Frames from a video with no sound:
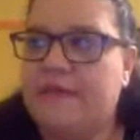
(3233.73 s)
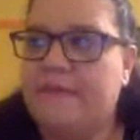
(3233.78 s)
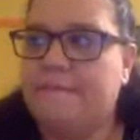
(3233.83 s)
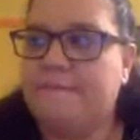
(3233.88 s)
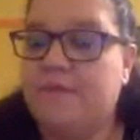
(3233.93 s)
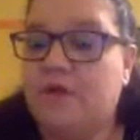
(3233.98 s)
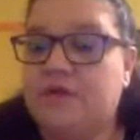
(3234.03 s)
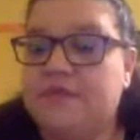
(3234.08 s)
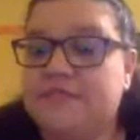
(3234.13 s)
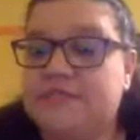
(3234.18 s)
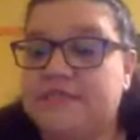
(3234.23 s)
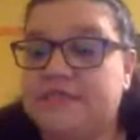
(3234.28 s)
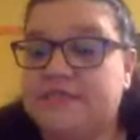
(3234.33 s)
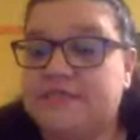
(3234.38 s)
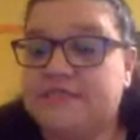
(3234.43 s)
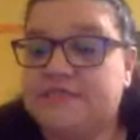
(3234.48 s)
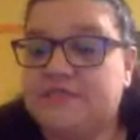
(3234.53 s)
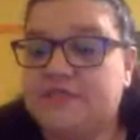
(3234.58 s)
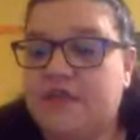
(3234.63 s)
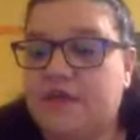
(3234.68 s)

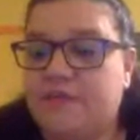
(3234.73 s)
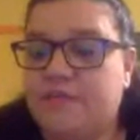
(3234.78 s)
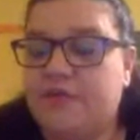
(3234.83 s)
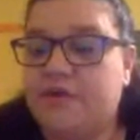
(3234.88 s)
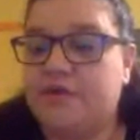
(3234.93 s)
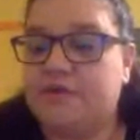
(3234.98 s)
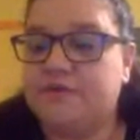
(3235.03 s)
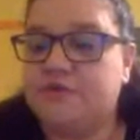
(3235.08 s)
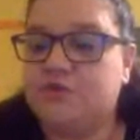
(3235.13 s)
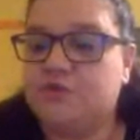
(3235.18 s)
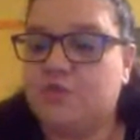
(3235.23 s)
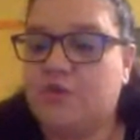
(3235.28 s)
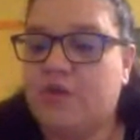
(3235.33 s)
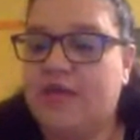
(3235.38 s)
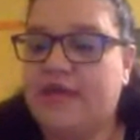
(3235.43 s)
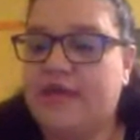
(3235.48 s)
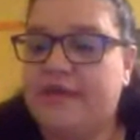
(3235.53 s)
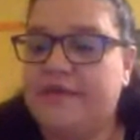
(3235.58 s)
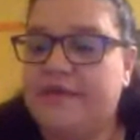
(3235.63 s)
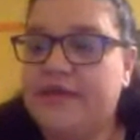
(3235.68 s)
politics approach,
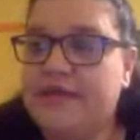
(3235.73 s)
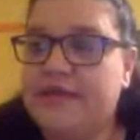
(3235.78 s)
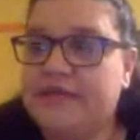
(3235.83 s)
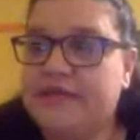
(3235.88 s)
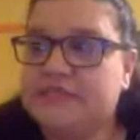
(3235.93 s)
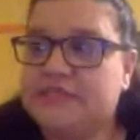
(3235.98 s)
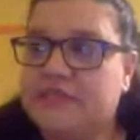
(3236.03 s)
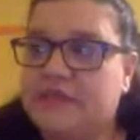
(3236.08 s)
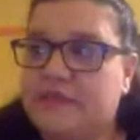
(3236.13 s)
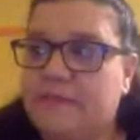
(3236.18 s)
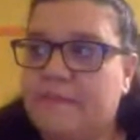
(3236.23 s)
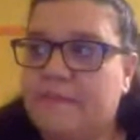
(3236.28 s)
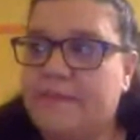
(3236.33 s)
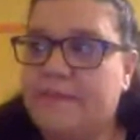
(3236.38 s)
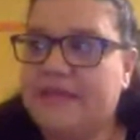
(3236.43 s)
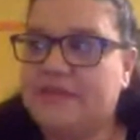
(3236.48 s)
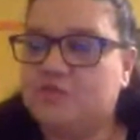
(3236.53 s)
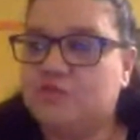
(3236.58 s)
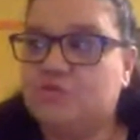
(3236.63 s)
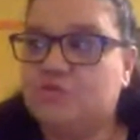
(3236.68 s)
where some
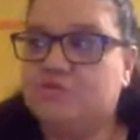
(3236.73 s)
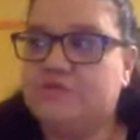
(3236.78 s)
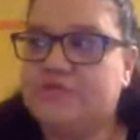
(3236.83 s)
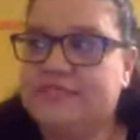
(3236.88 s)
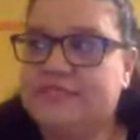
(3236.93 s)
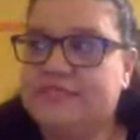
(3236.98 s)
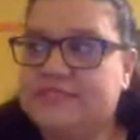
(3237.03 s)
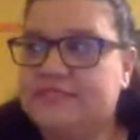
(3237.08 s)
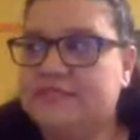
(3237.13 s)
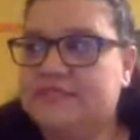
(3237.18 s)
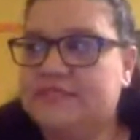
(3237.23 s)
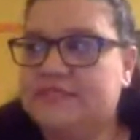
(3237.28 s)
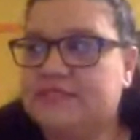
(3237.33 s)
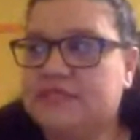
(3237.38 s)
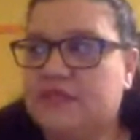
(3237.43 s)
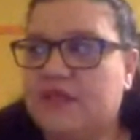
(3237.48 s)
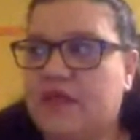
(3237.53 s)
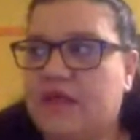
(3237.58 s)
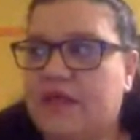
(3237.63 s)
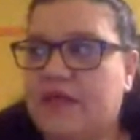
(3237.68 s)
actual
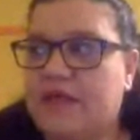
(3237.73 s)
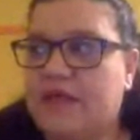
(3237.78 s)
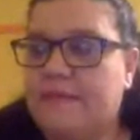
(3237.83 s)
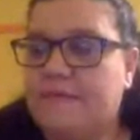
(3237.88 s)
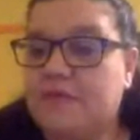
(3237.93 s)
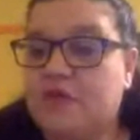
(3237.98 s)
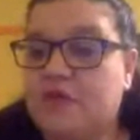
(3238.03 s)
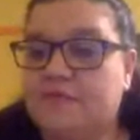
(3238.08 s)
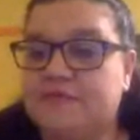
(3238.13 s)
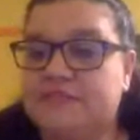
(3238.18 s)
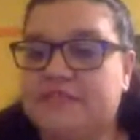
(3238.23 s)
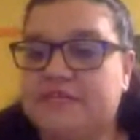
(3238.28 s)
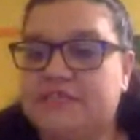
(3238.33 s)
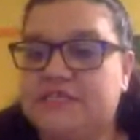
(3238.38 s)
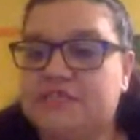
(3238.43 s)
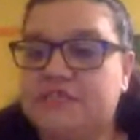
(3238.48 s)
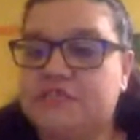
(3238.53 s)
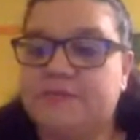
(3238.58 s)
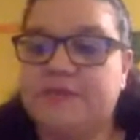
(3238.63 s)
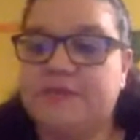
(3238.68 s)
reasoned
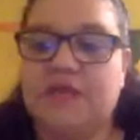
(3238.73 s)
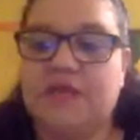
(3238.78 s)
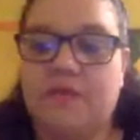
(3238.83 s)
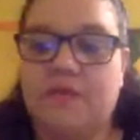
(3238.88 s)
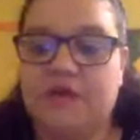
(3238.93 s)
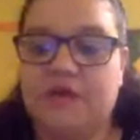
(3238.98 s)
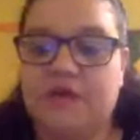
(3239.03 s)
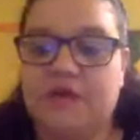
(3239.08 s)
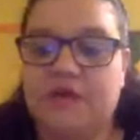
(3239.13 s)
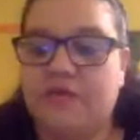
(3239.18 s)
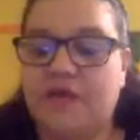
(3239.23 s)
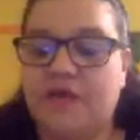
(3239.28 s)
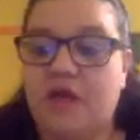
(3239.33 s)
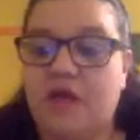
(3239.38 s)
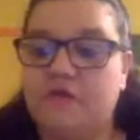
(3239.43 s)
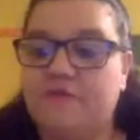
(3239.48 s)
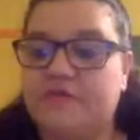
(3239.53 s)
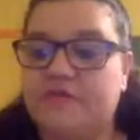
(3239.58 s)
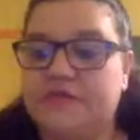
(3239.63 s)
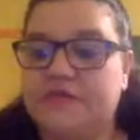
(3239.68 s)
conversation has been going on
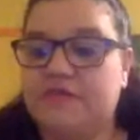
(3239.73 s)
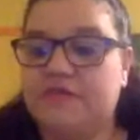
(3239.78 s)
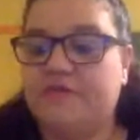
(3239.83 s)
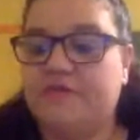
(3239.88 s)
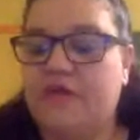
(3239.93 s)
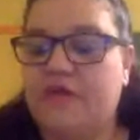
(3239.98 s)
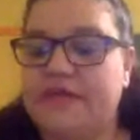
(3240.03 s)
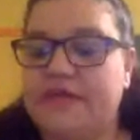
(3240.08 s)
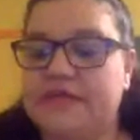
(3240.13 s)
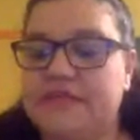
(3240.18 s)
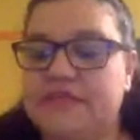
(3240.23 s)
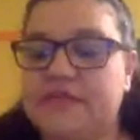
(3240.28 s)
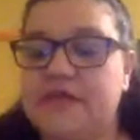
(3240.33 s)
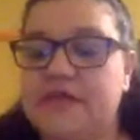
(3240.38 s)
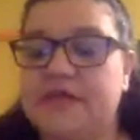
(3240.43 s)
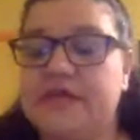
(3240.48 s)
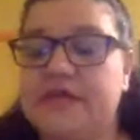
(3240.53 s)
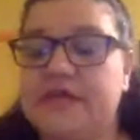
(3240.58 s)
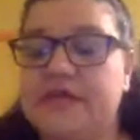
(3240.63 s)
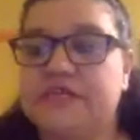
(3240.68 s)
over the divide.
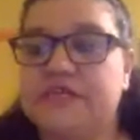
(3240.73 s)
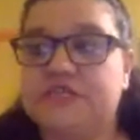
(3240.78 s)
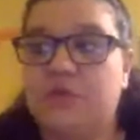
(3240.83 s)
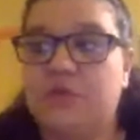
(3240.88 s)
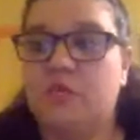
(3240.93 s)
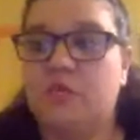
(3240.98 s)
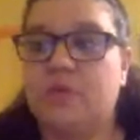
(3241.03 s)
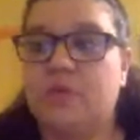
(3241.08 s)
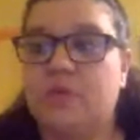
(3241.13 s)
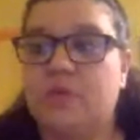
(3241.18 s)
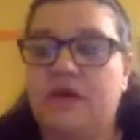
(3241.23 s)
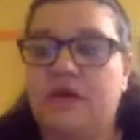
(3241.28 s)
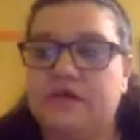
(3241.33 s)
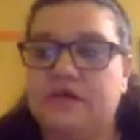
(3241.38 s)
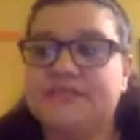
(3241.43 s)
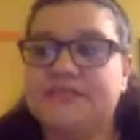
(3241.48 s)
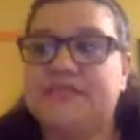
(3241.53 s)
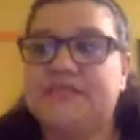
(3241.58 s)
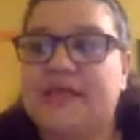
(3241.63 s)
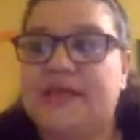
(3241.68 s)
So we are
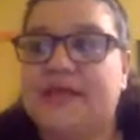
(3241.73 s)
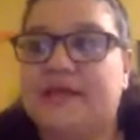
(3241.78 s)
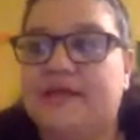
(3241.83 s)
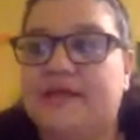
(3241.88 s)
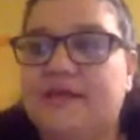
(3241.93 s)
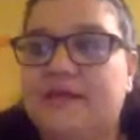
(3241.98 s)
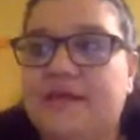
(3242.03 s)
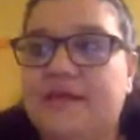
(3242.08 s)
seeing